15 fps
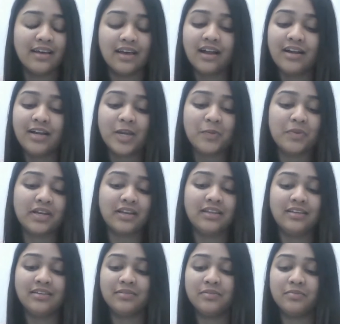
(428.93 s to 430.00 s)

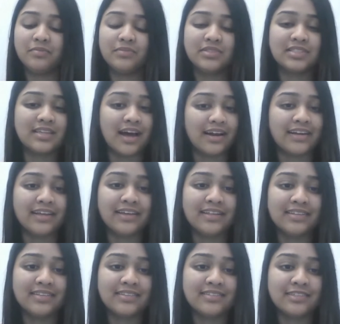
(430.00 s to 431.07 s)
ultimately
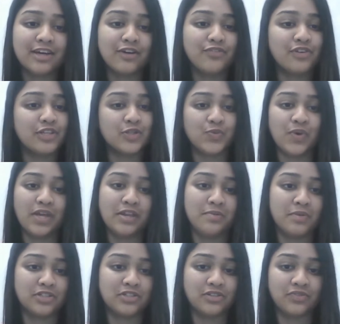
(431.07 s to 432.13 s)
starting stuff is very
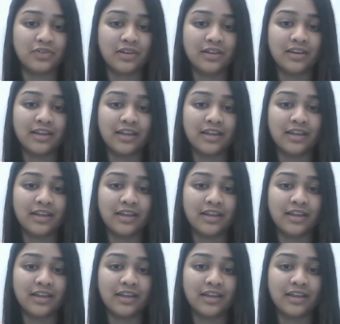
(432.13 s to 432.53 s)
much difficult.